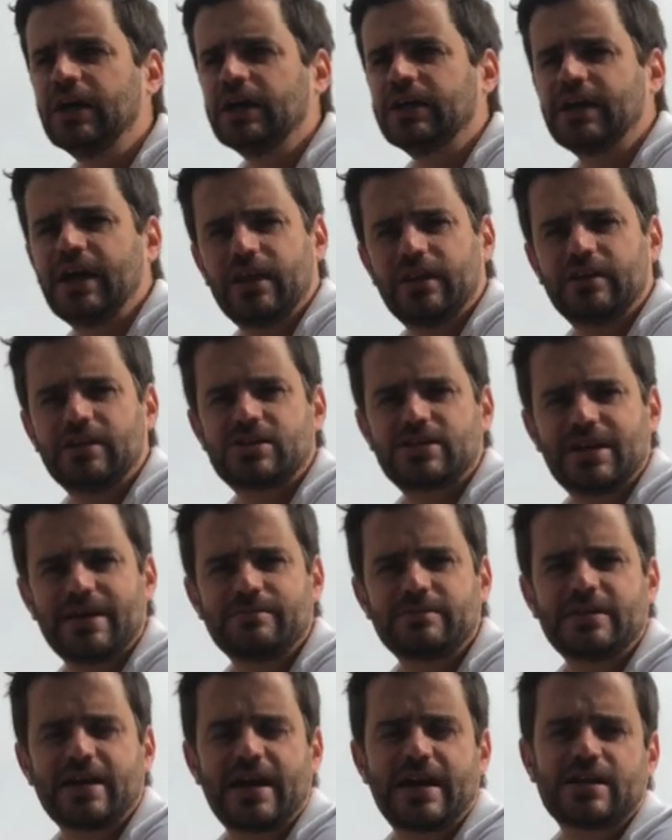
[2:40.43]
Yet the
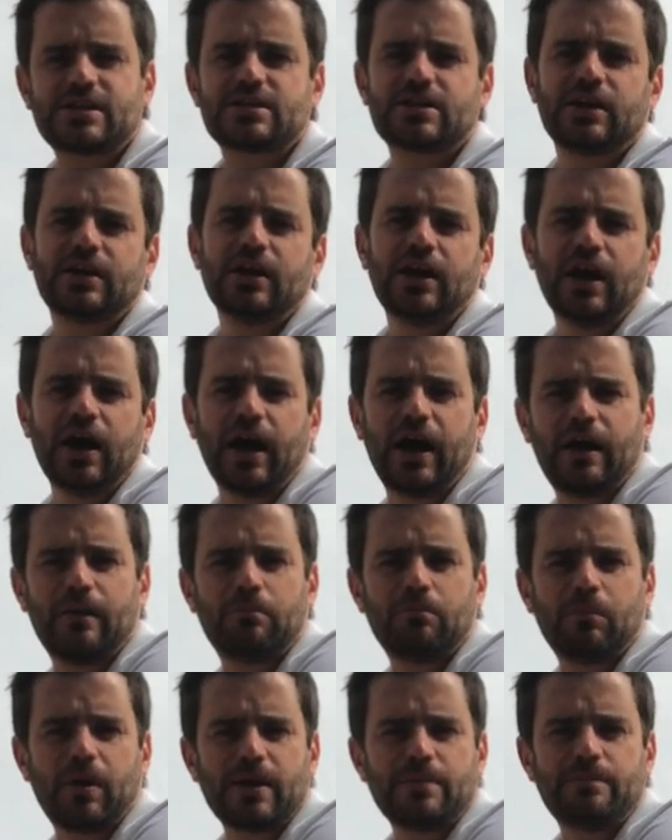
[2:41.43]
same task uh,
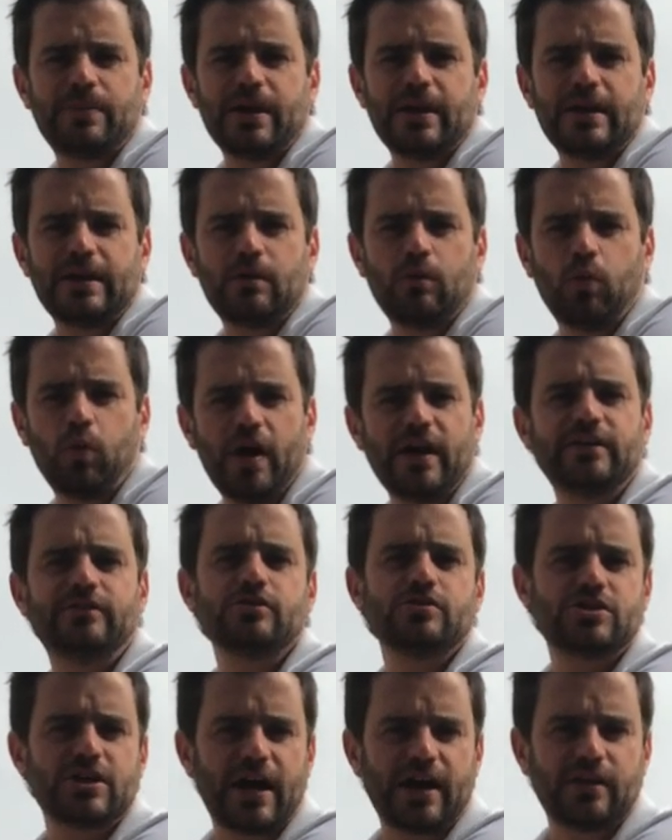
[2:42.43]
might be way
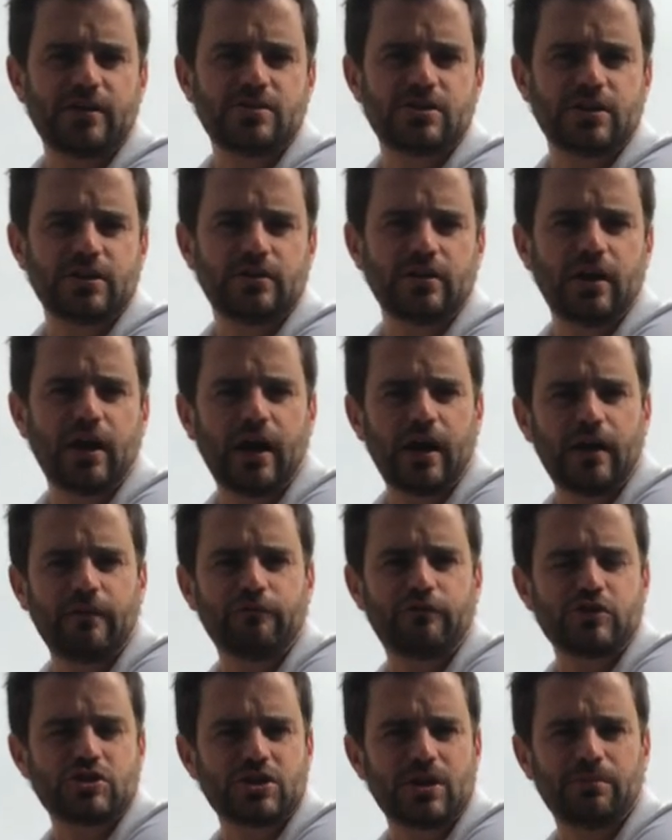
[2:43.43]
too challenging um,
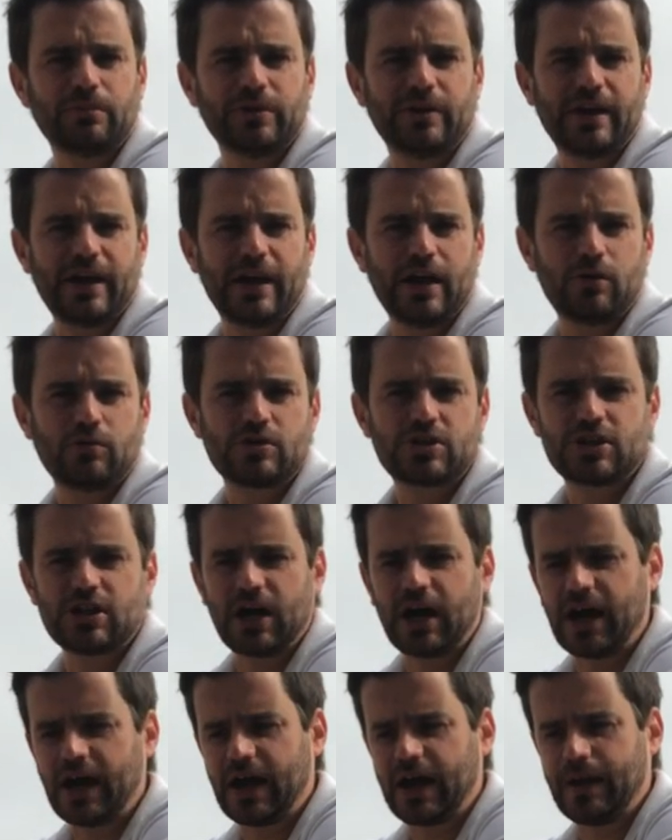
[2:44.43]
for somebody else
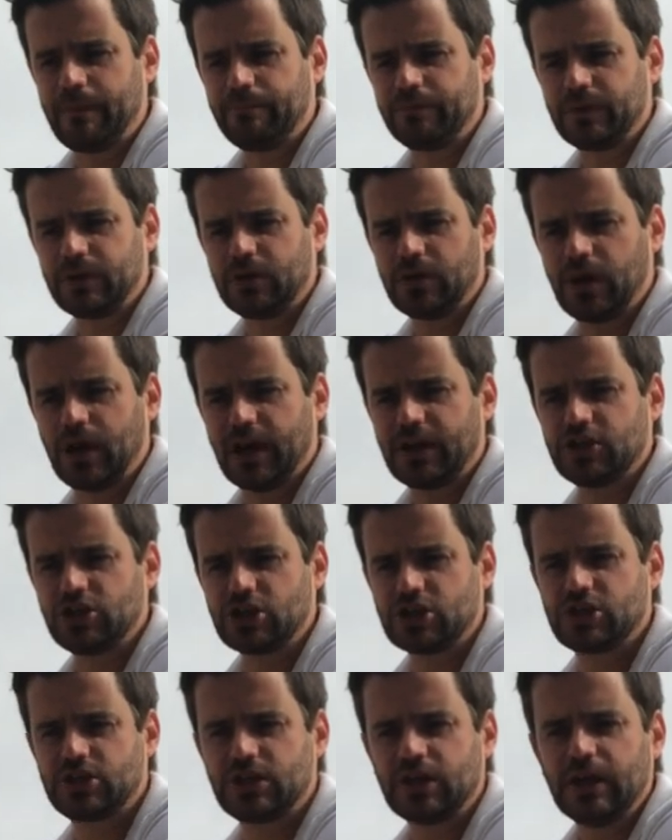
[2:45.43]
um, and
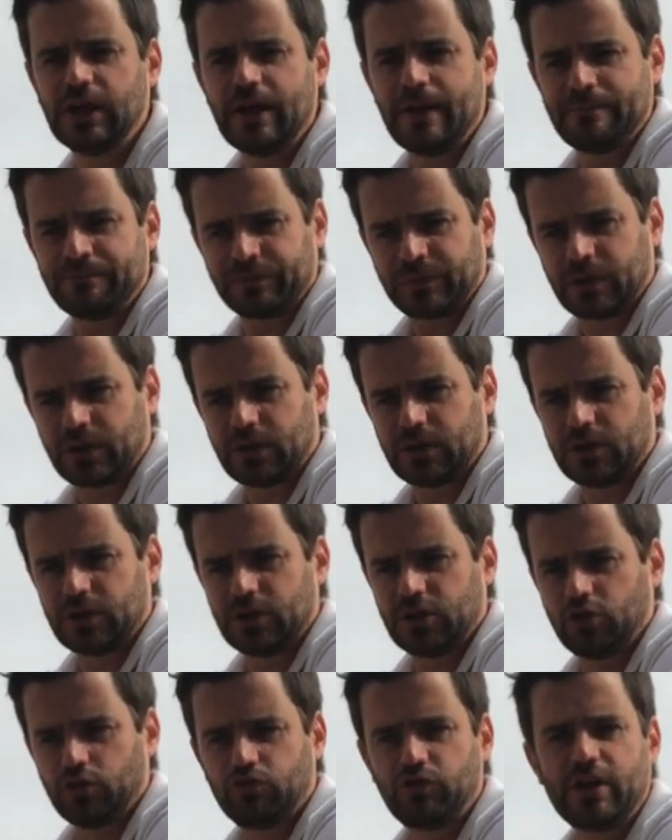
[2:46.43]
just
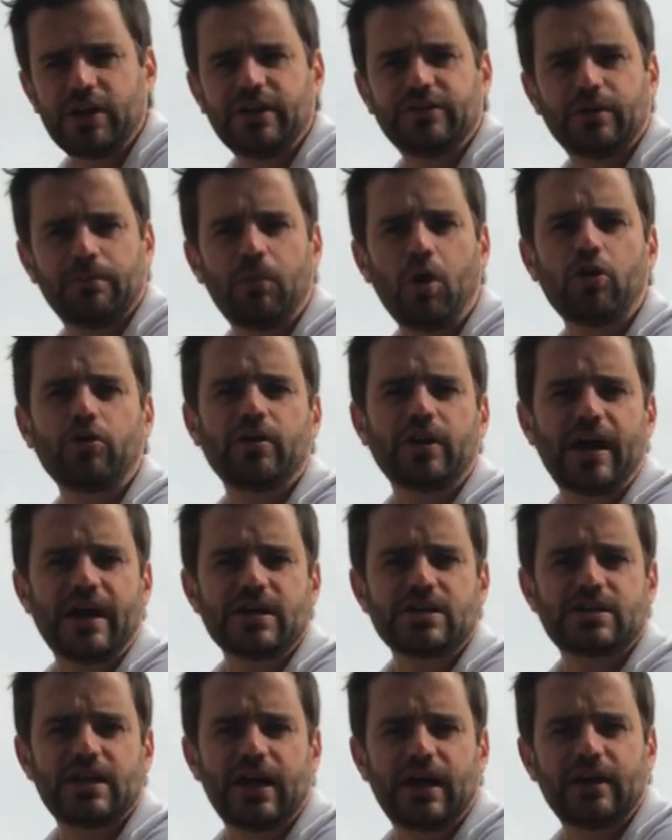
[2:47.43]
you know, really
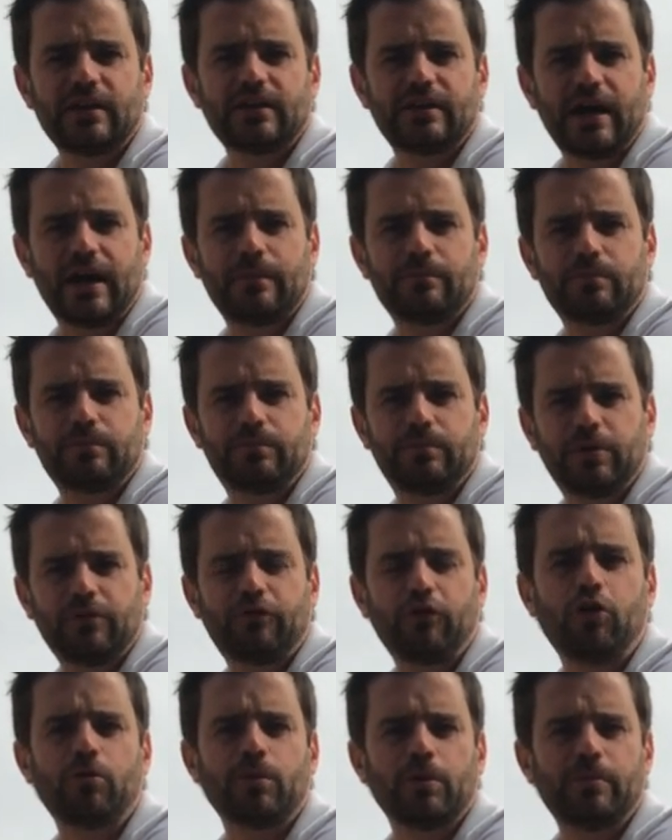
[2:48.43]
demoralise that, that
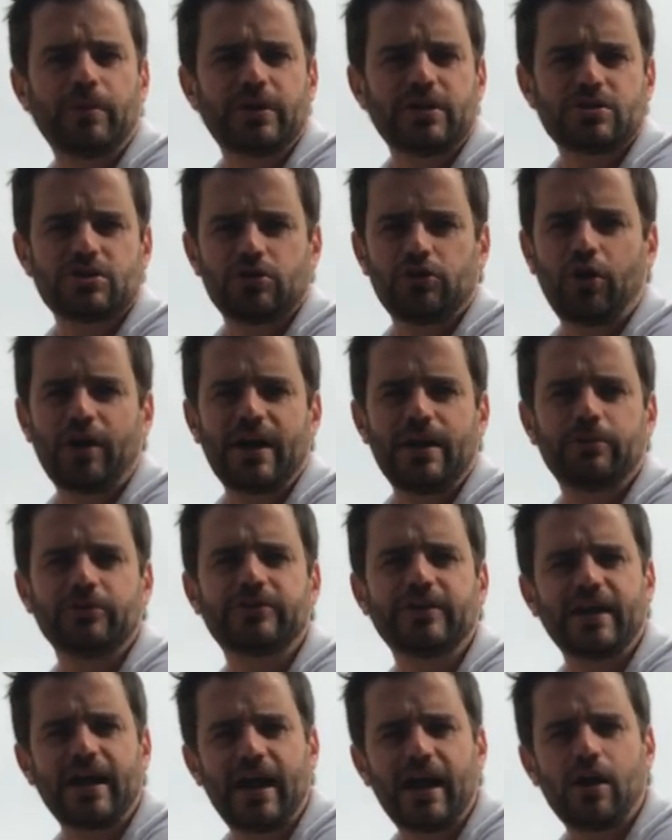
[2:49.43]
performer because they're not able
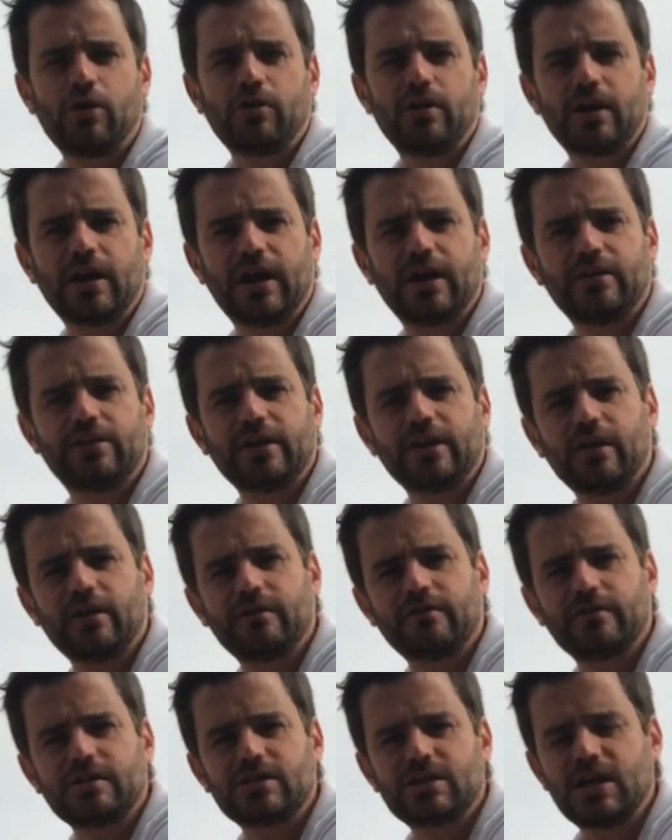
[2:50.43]
to get out anything out
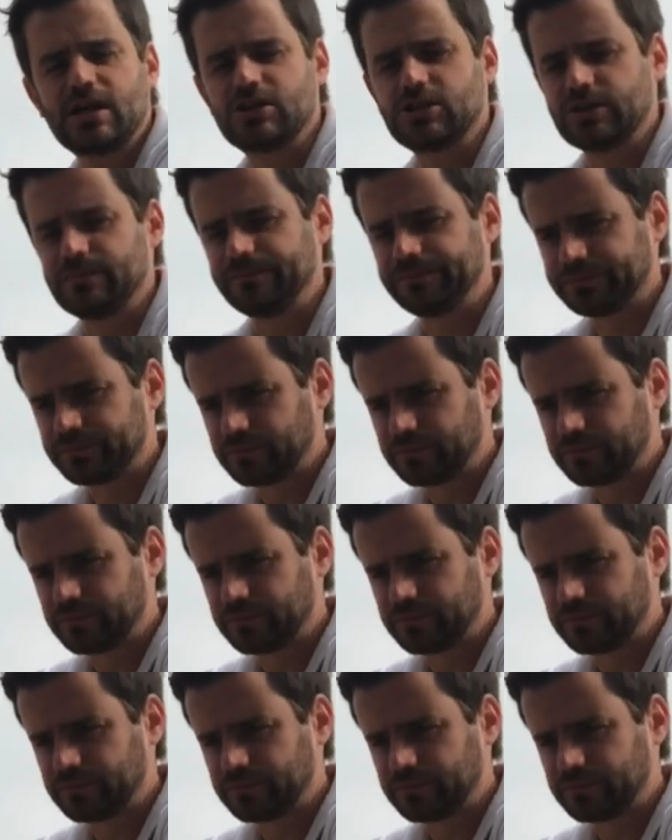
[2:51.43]
of the session.